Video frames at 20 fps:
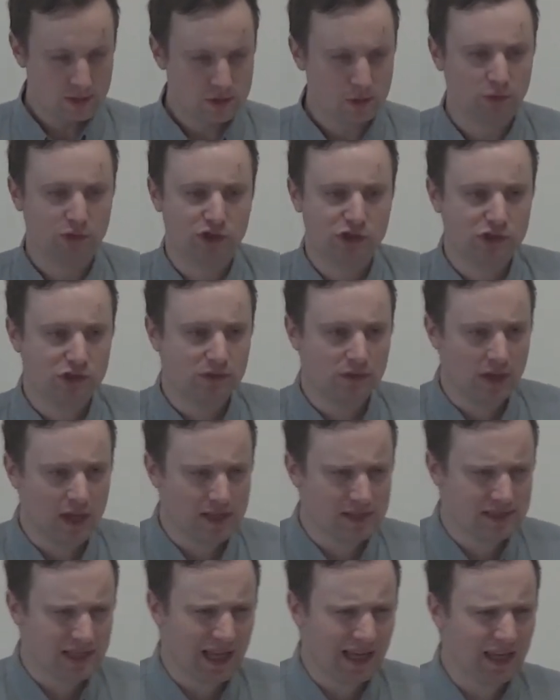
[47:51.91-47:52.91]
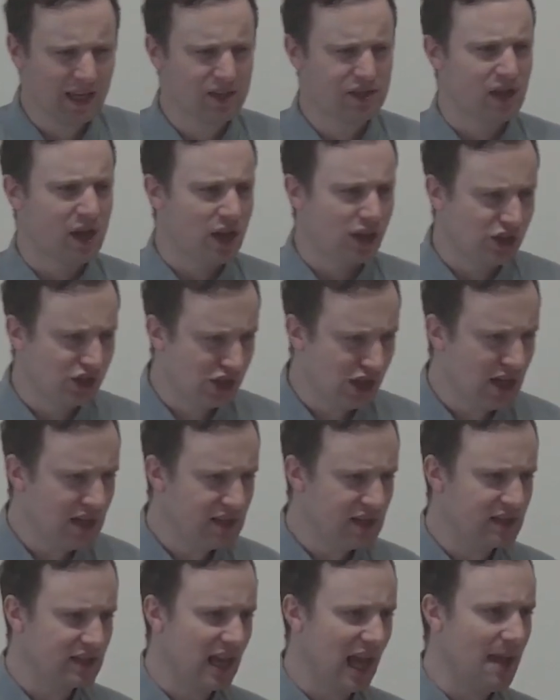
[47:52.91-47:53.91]
So it's telling us
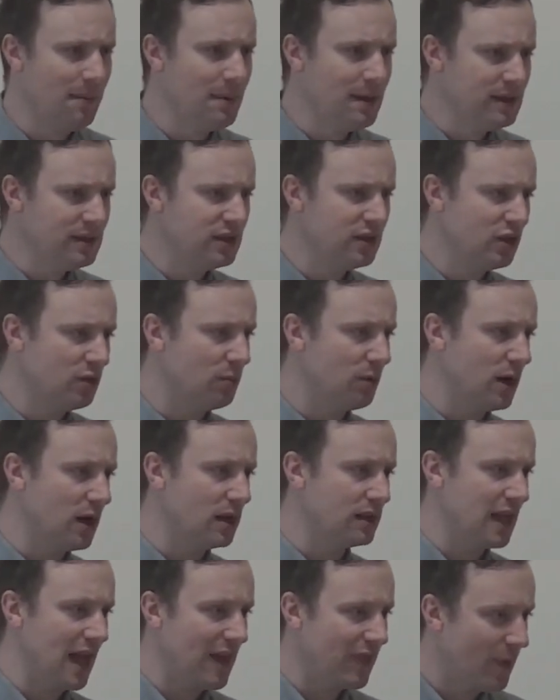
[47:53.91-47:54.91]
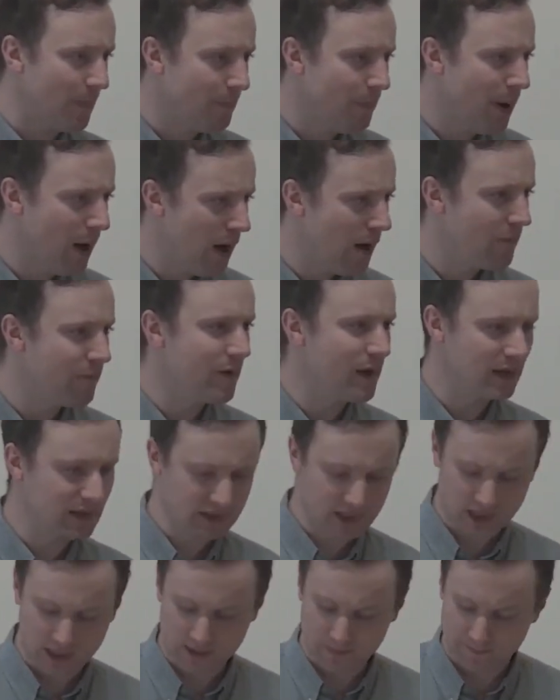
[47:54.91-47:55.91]
Jesus came into the world at the
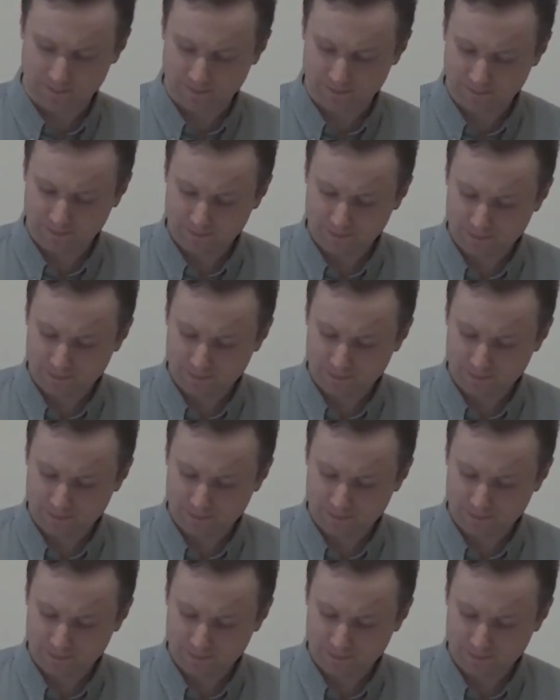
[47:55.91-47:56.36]
perfect time.